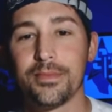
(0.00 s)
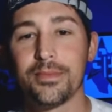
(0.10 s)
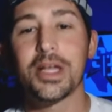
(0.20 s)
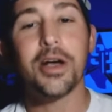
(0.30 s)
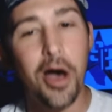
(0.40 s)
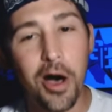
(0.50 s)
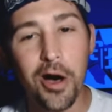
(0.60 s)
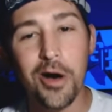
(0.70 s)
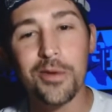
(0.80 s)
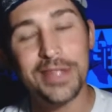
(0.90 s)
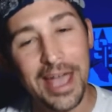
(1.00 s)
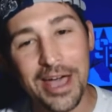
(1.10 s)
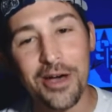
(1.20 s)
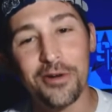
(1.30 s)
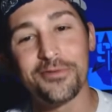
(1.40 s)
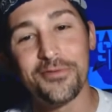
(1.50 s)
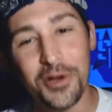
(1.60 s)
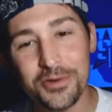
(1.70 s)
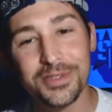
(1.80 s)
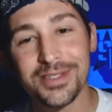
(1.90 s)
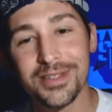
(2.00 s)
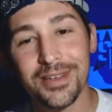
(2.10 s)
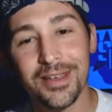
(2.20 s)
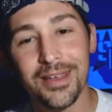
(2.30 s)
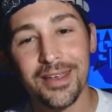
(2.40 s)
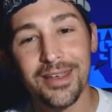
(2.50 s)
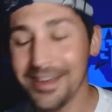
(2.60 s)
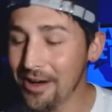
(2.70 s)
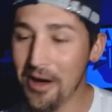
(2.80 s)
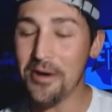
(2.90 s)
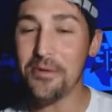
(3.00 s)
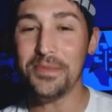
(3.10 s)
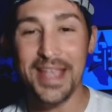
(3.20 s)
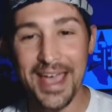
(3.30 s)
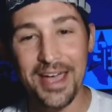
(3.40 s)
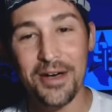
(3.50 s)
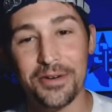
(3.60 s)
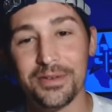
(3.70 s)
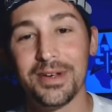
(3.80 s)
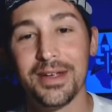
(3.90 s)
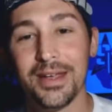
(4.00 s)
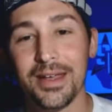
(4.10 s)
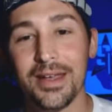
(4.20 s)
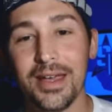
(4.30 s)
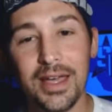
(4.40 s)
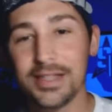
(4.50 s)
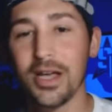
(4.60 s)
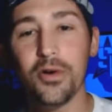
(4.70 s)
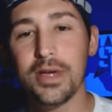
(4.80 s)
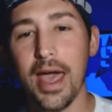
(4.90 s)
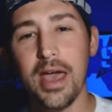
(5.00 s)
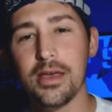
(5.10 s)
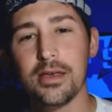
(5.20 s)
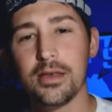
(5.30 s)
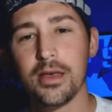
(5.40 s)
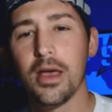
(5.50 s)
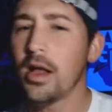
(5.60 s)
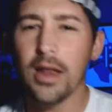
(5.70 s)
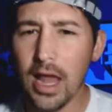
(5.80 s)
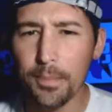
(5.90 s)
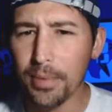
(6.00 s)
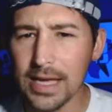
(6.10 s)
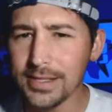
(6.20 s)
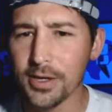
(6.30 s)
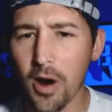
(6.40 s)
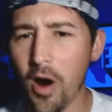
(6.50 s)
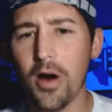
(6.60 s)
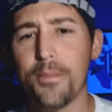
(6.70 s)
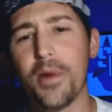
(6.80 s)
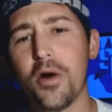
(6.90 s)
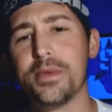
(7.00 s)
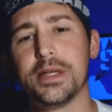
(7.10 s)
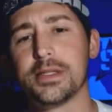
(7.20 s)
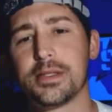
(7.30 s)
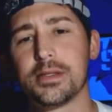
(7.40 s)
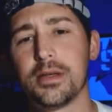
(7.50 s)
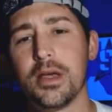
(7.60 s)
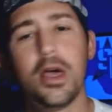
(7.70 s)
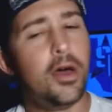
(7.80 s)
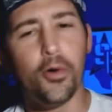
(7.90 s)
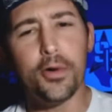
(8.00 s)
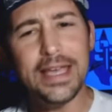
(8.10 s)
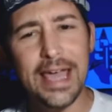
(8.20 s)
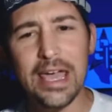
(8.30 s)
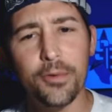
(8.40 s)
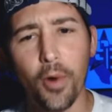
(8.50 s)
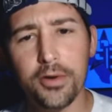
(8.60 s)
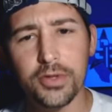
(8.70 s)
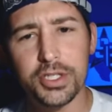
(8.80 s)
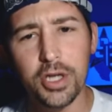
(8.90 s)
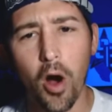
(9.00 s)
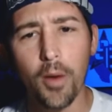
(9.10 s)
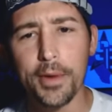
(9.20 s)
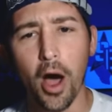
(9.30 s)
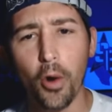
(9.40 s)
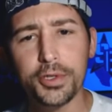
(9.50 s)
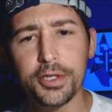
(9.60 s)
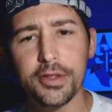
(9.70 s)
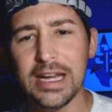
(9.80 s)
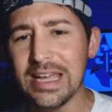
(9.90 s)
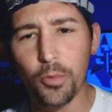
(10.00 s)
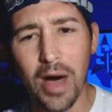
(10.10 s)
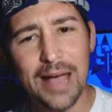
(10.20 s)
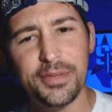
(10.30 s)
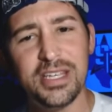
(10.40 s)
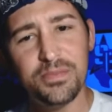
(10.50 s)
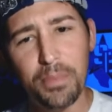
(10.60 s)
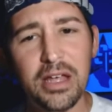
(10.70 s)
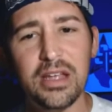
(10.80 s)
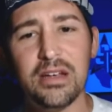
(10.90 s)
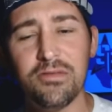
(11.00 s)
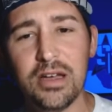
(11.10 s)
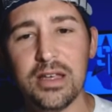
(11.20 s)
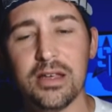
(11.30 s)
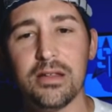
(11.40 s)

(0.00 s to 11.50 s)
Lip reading: Calm down, folks. Calm down. It's okay. A lot of bless your heart moments. Well, he ain't worth the Charmin Ultra that he wipes his butt with.